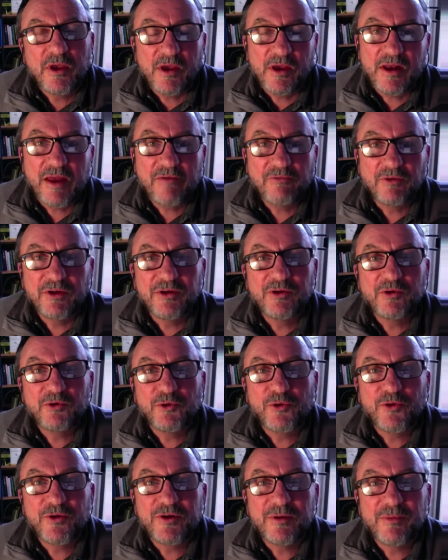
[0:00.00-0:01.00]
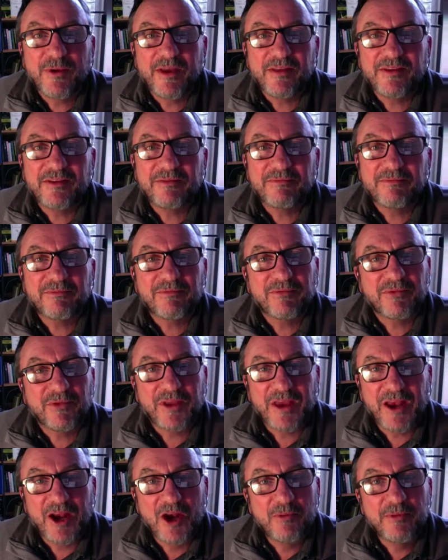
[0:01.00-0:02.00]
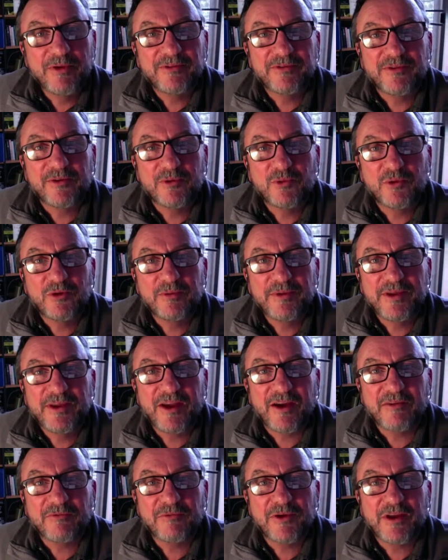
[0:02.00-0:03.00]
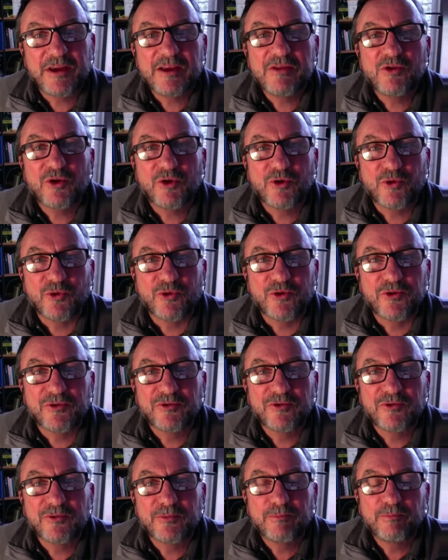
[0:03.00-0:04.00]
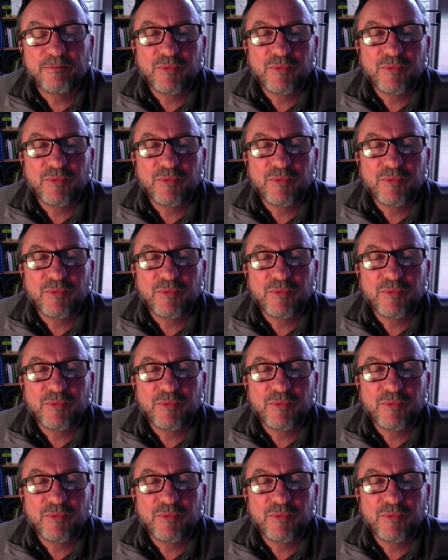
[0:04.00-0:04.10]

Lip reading: and have a little talk about the elements that we'll be covering in the course.